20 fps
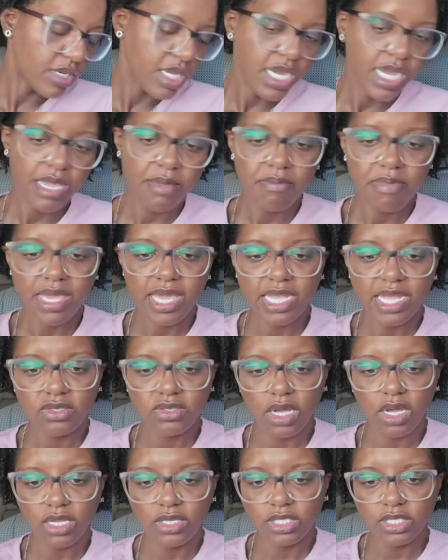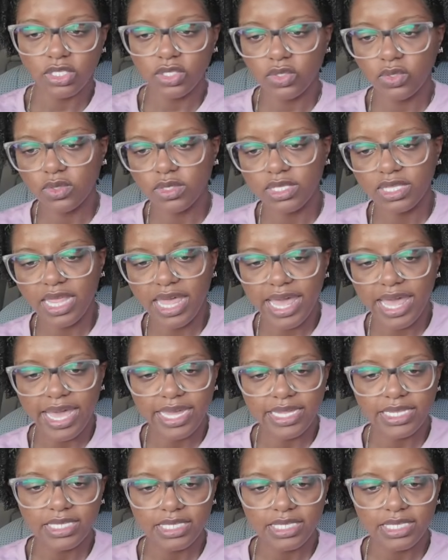time being, so I'll snooze that.